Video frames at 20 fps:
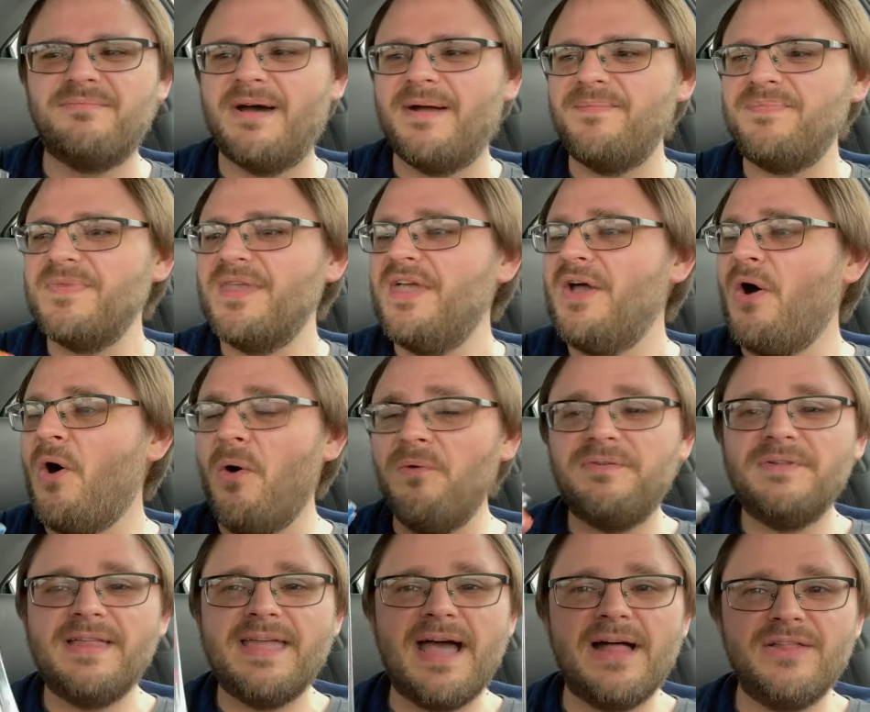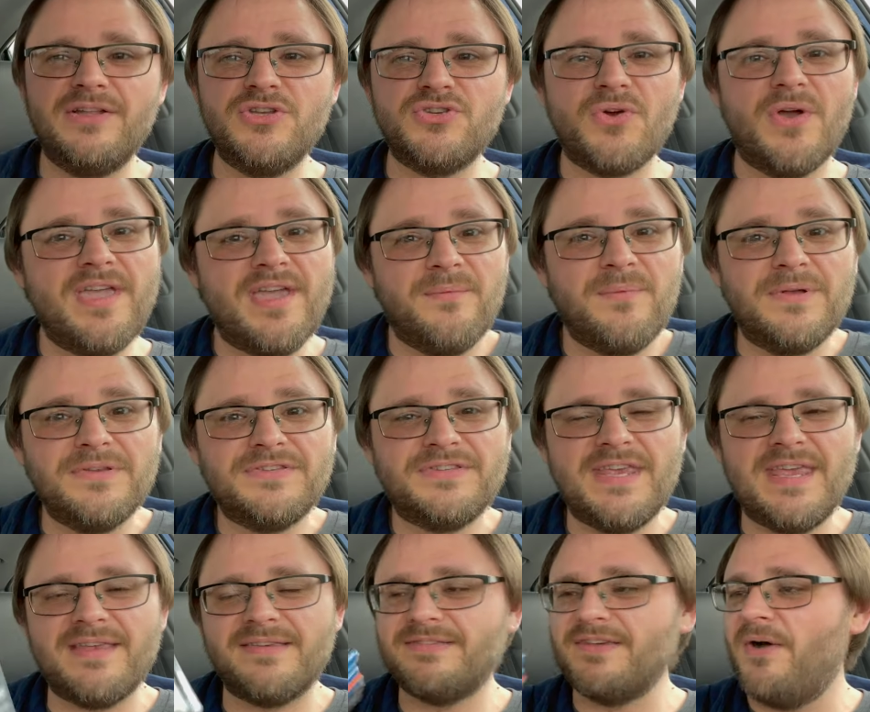But hopefully I'll enjoy it. We'll
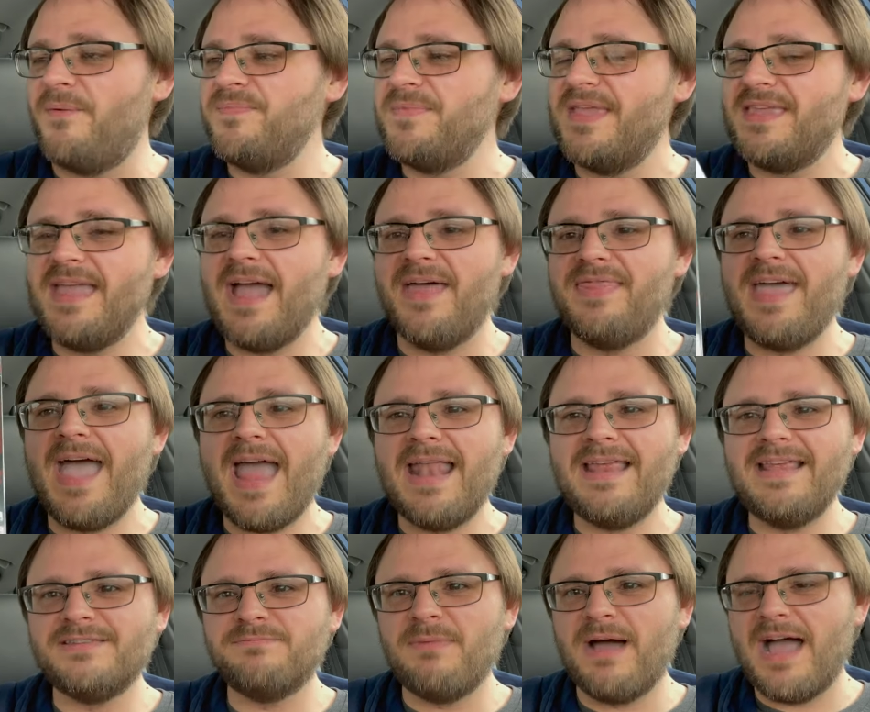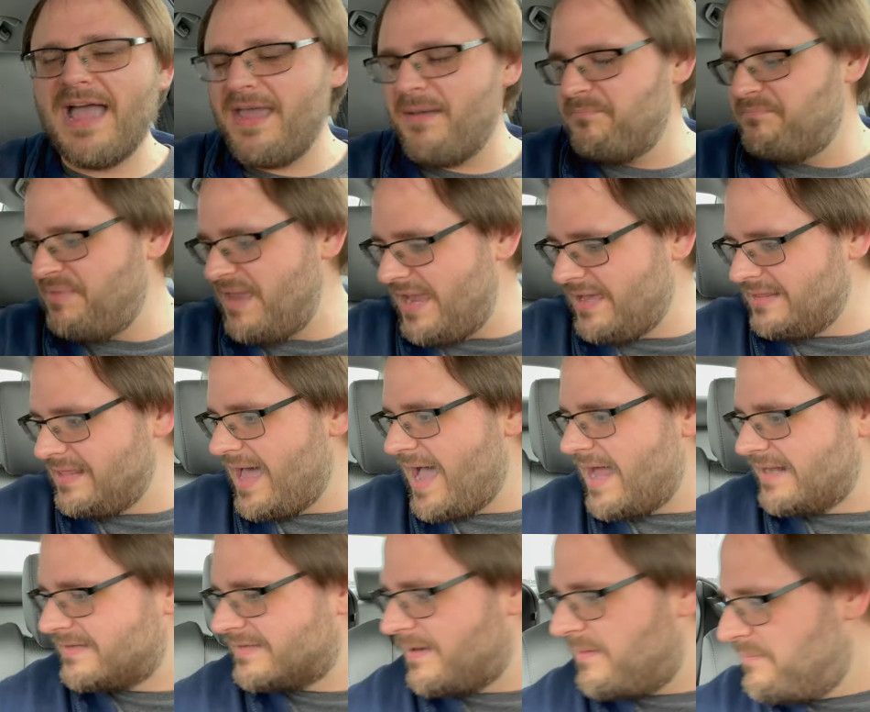see. So yeah, that is my Big
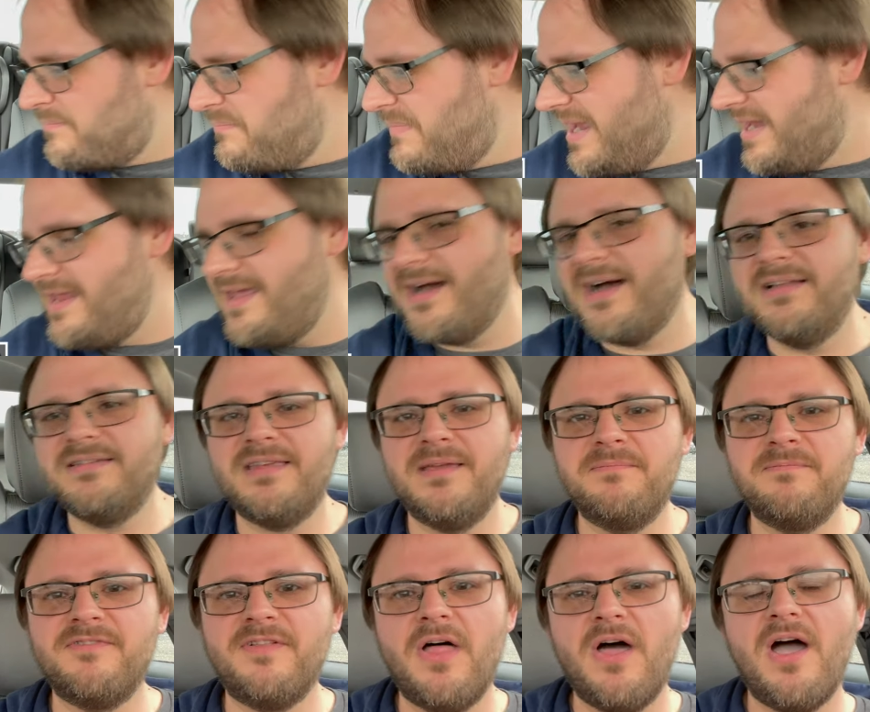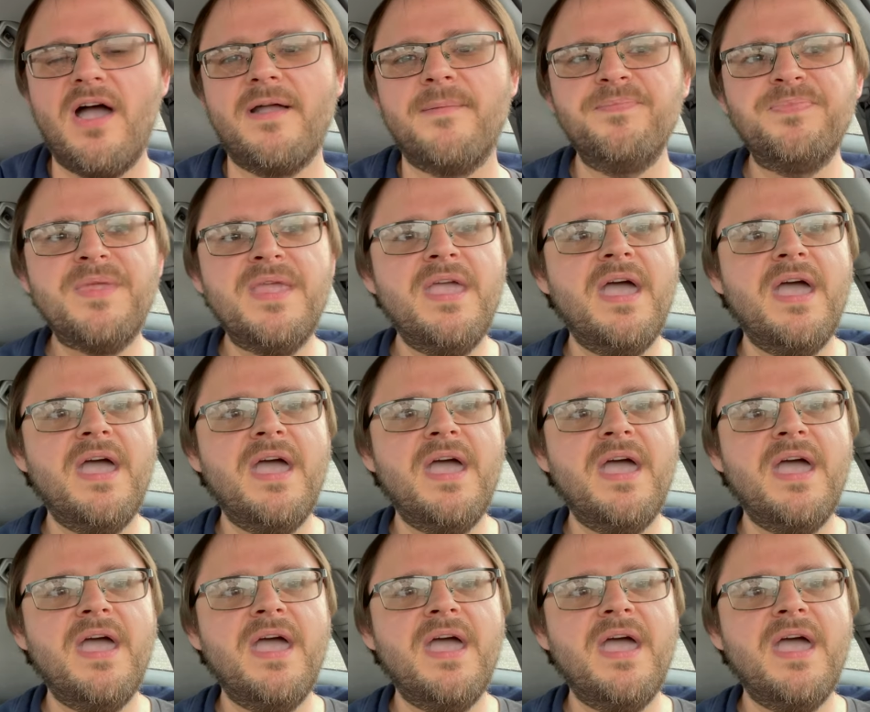Lots media hunting vlog.